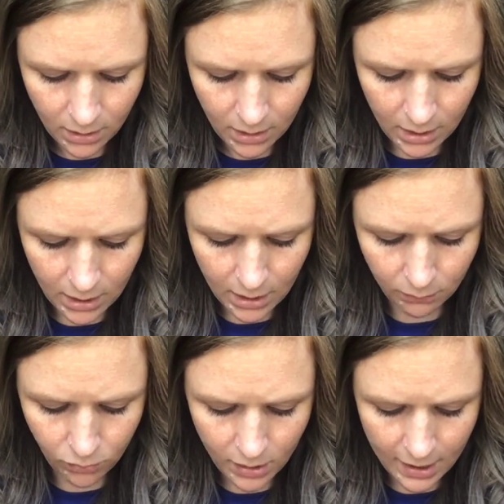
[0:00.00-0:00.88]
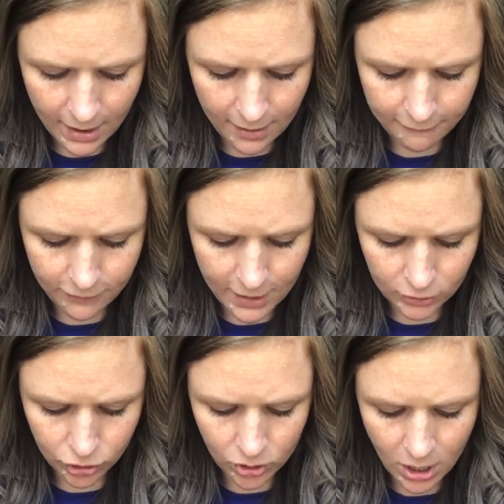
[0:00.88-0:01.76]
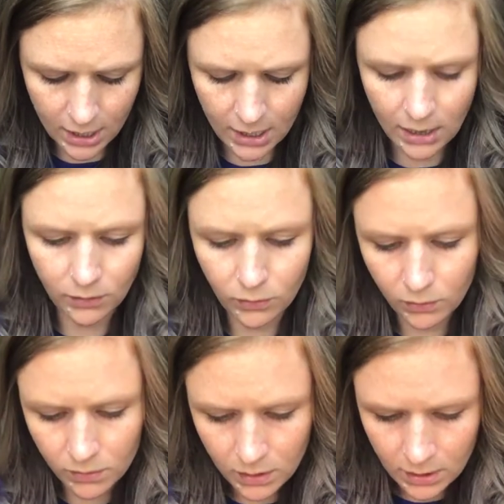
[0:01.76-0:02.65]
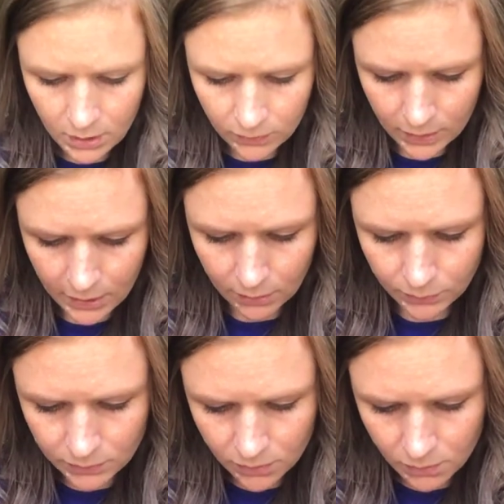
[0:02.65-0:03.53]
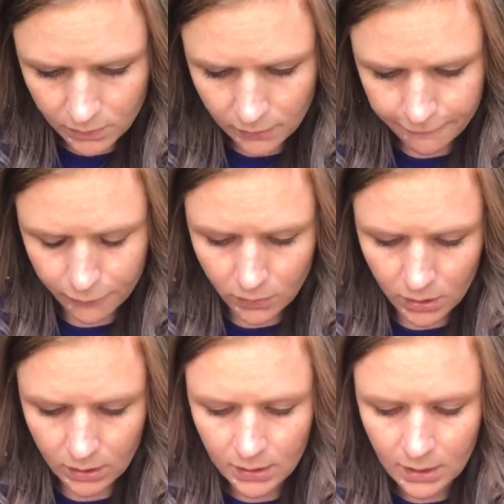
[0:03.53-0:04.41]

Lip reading: and I will have that triangle that I was going for.